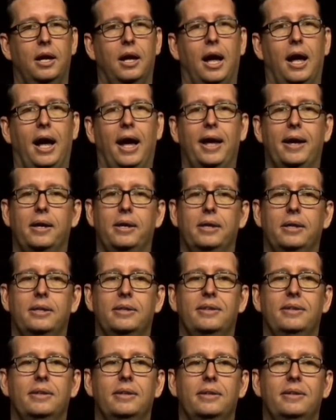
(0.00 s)
I
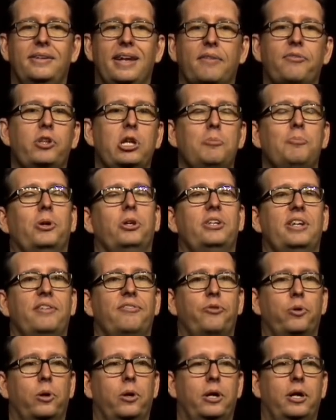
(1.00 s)
definitely built it
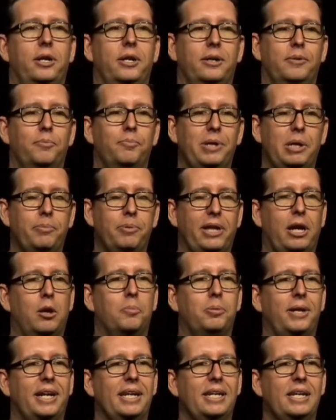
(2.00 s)
for people that are
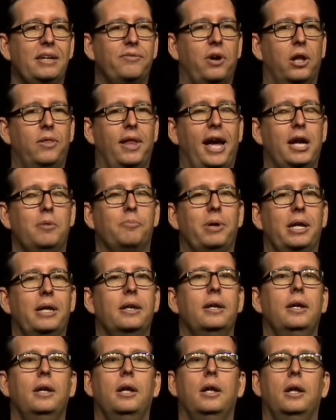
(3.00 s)
playing EVE Online, but
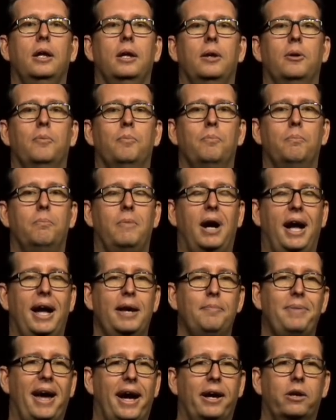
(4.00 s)
my
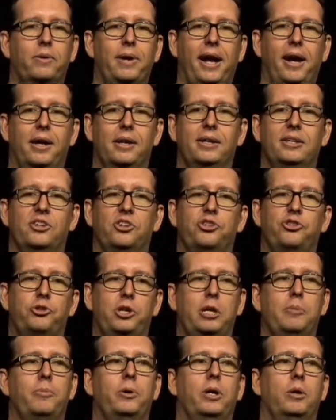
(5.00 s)
background as a
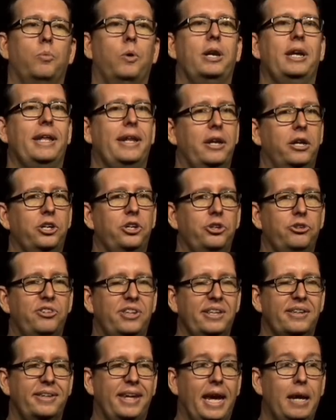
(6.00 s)
streamer and wanting to introduce
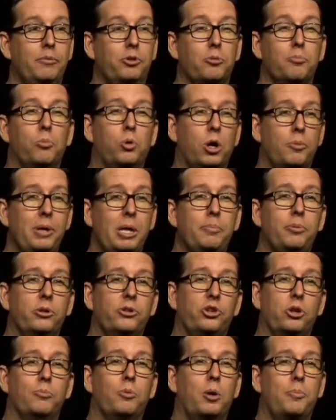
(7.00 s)
this game to more people
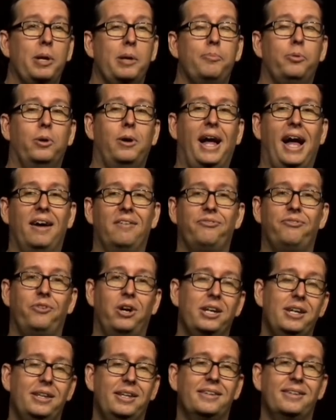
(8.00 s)
so more people have fun
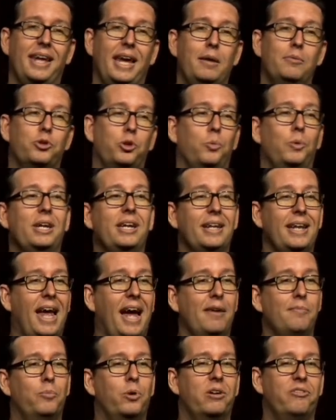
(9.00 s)
in this game so we can
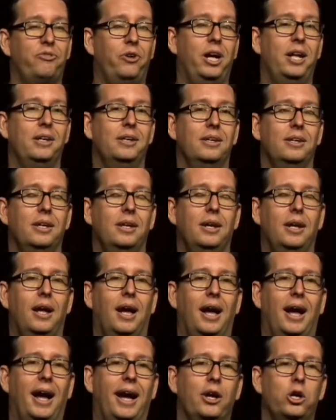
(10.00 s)
have more fun,
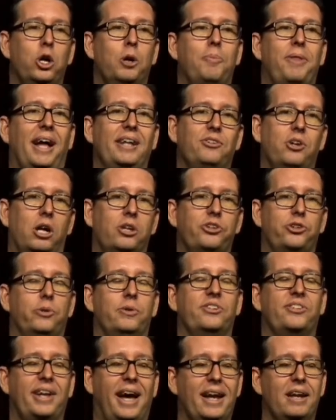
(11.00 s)
I hope that's also a
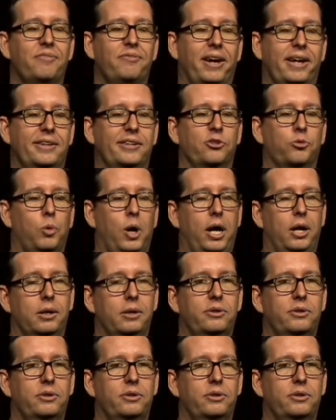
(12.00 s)
side effect as well.